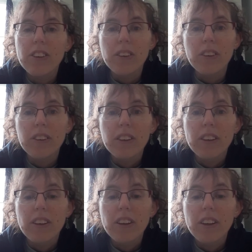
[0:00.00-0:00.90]
you
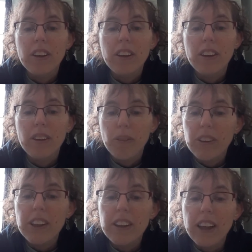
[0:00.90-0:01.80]

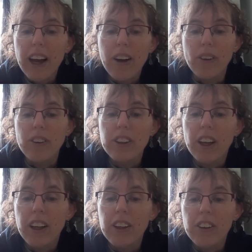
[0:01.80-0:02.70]
breathe out
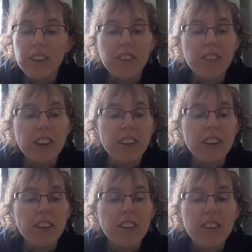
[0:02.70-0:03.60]
any hurt
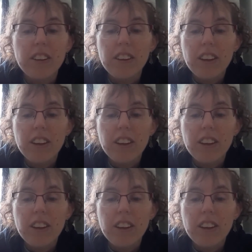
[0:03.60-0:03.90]
feelings,